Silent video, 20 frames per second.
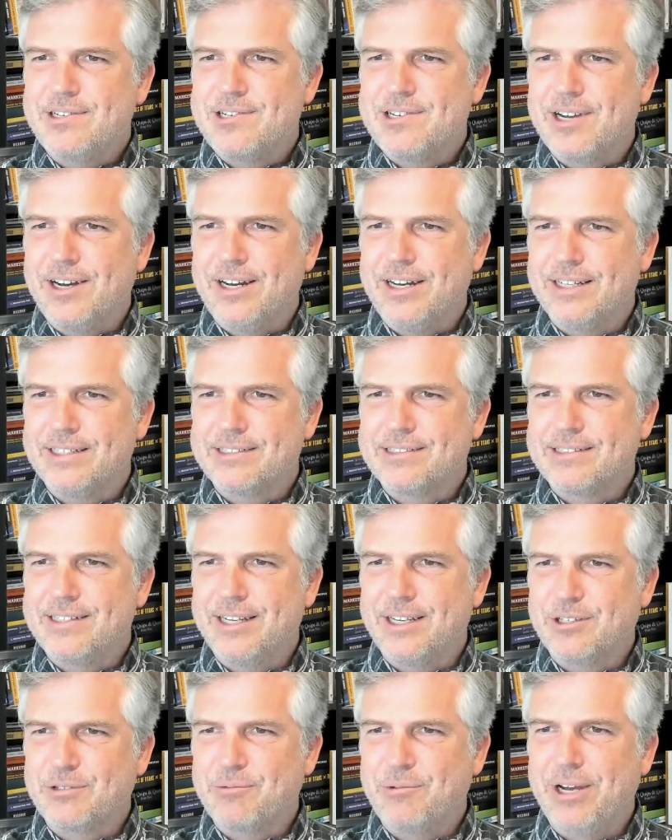Sean
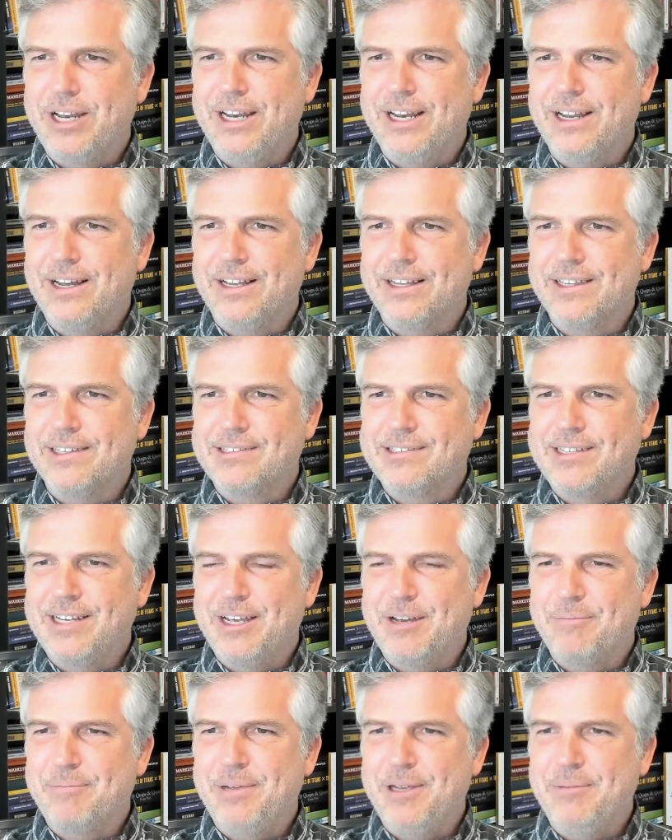says, waiting on the
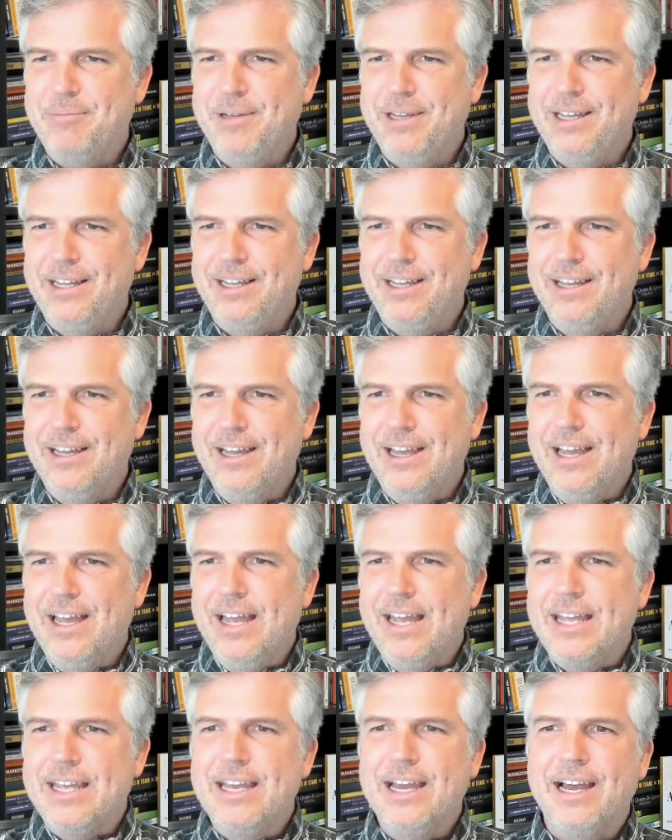CFPB.
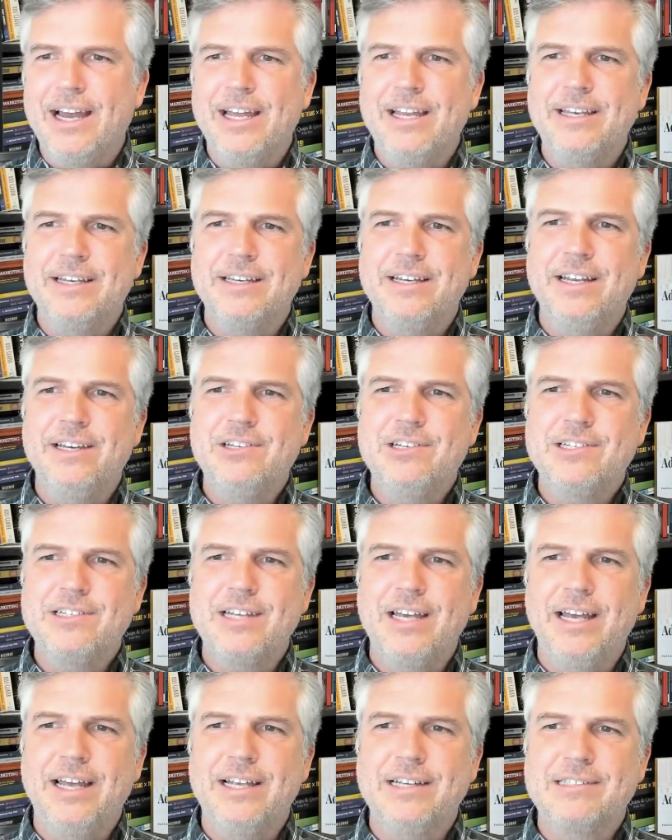Yeah, and, and just
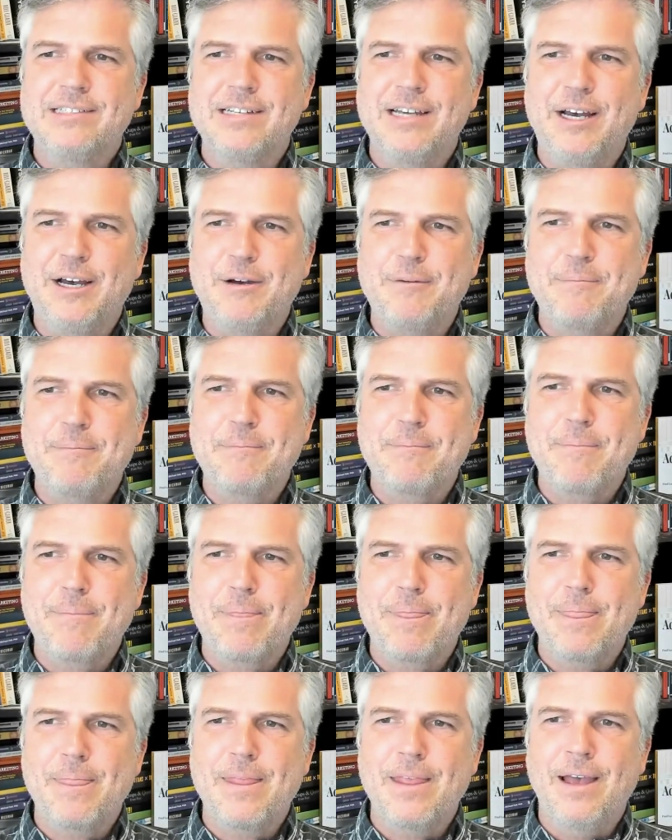a heads up,
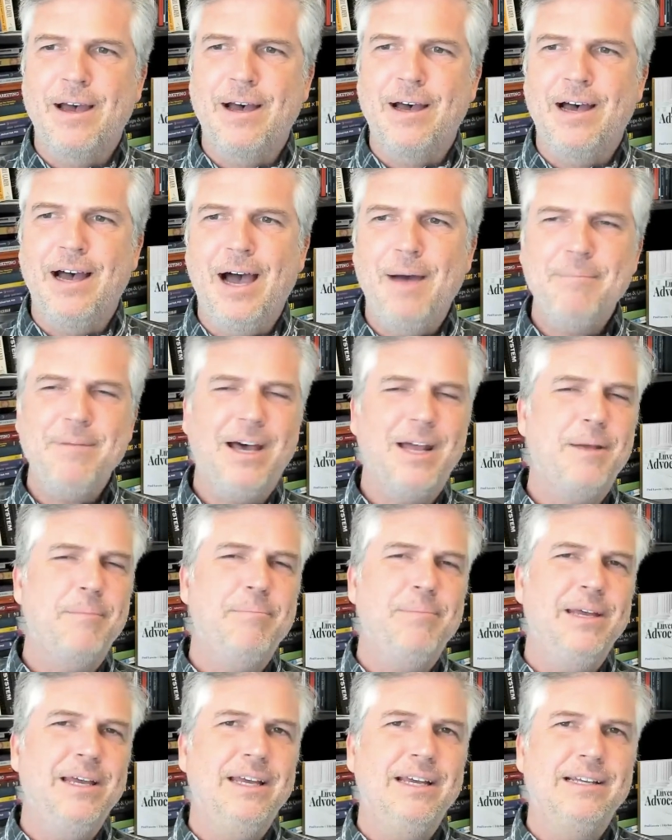uh, I'm not a
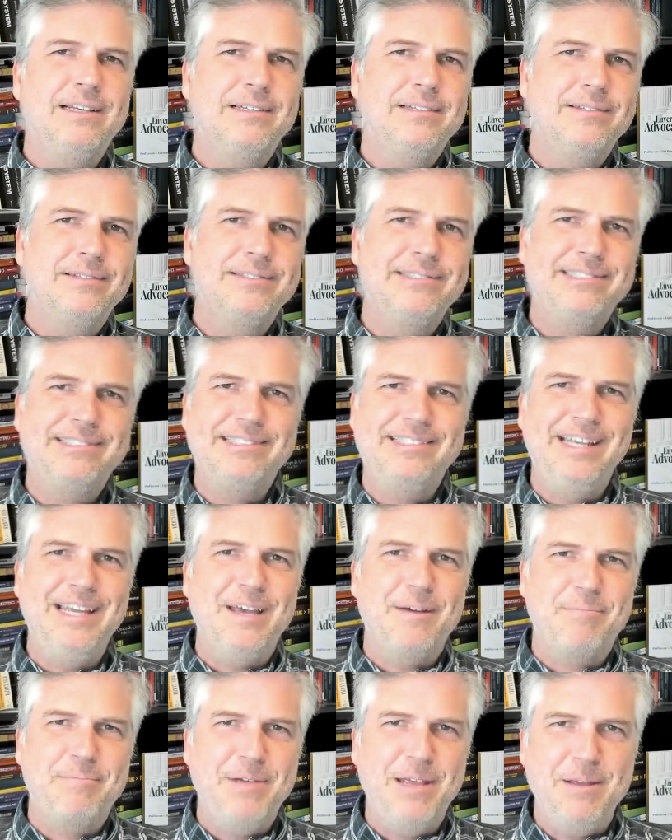big
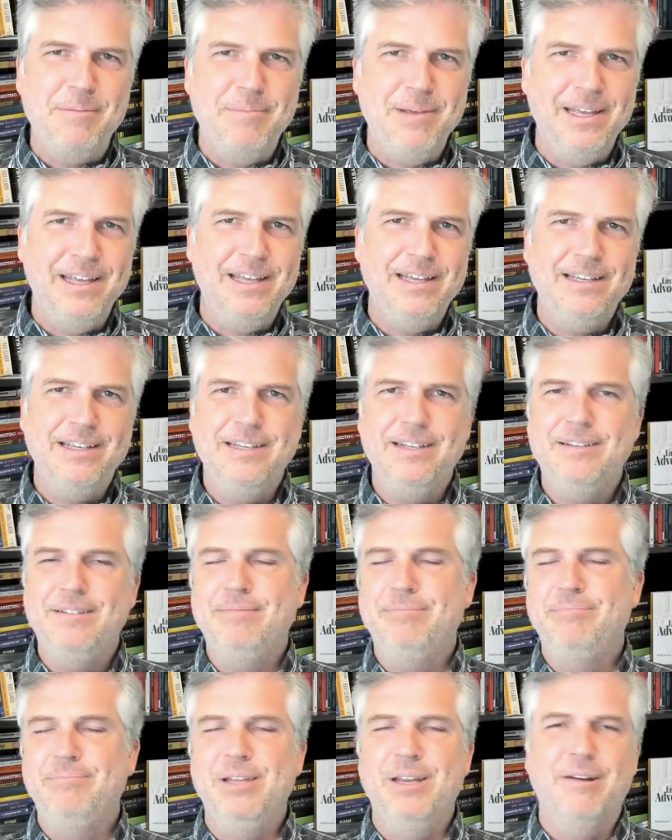
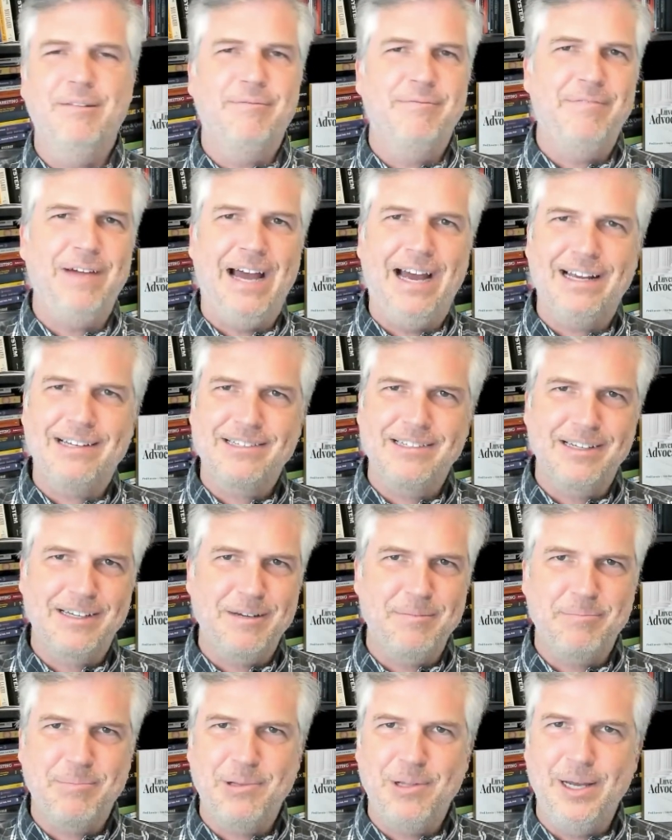CFPB, you know, fax a
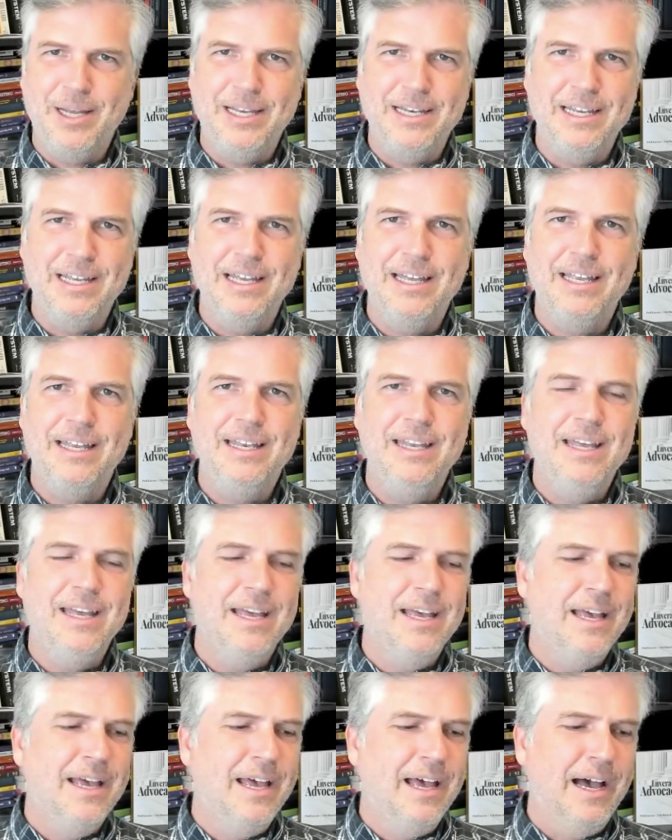complaint in,
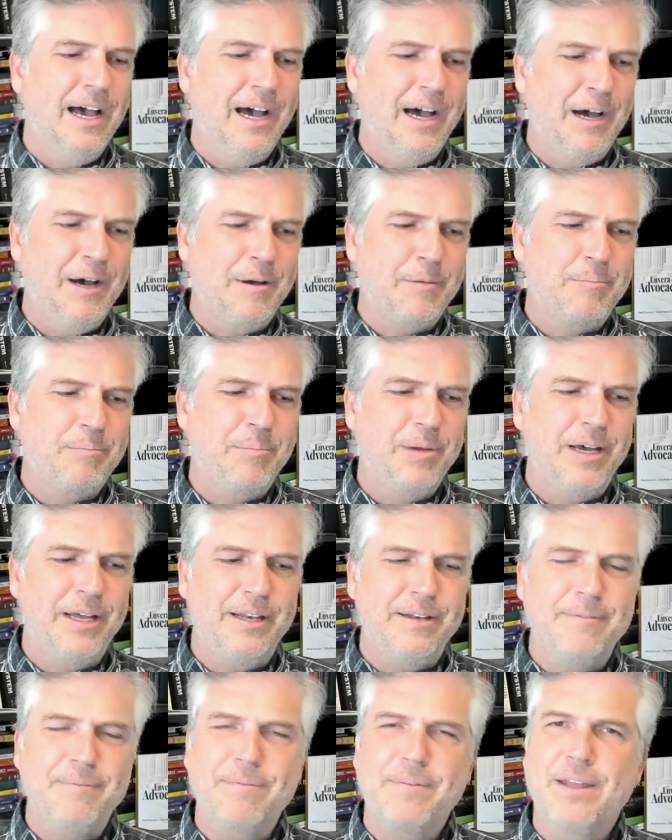uh,
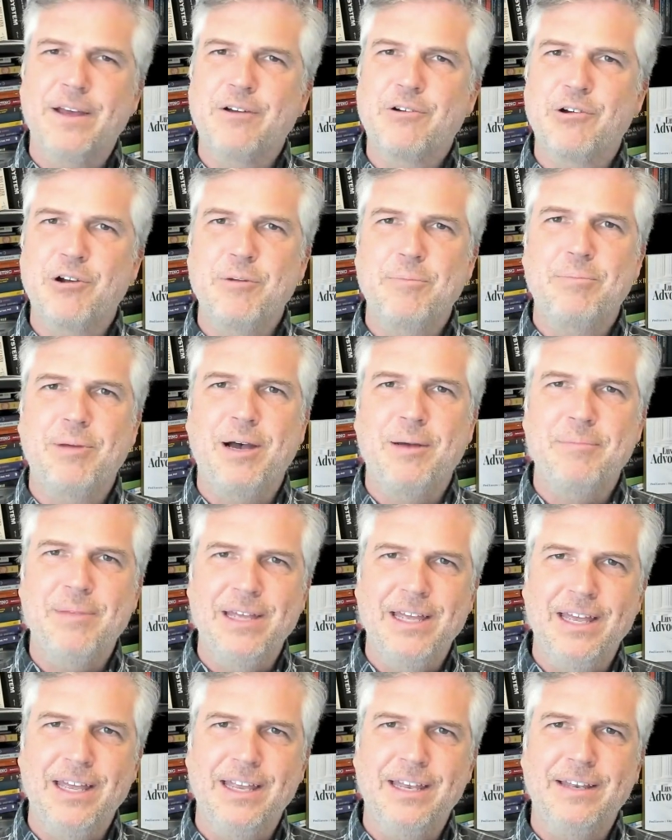but a group I'm
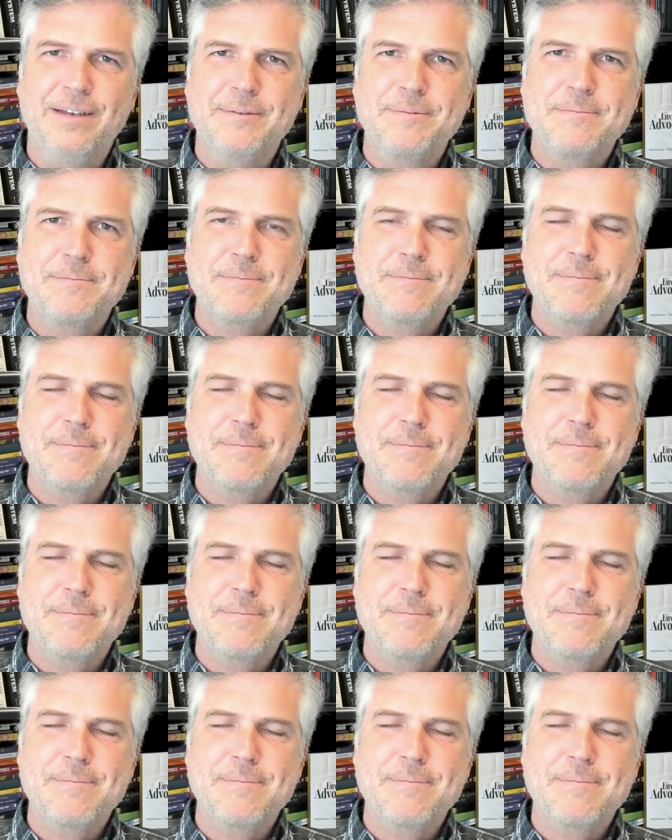in